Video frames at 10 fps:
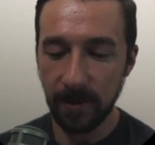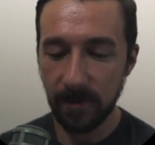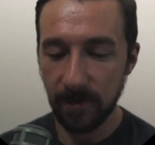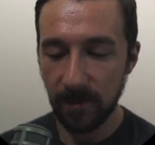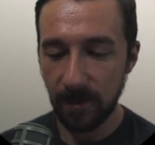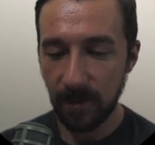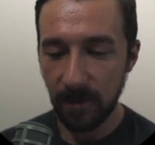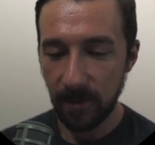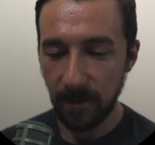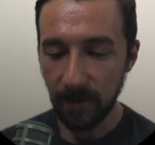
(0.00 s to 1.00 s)
I'm
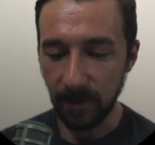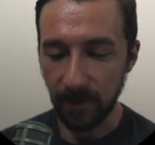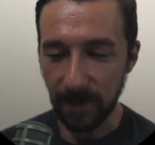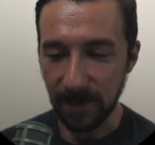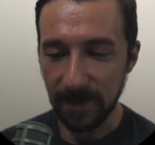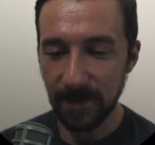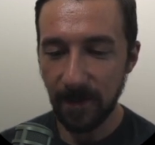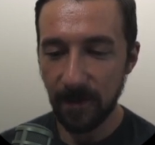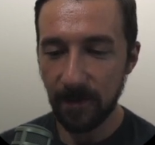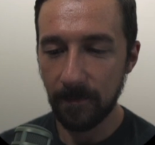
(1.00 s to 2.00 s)
gonna click
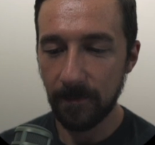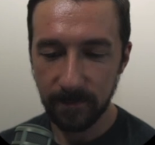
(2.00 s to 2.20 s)
install.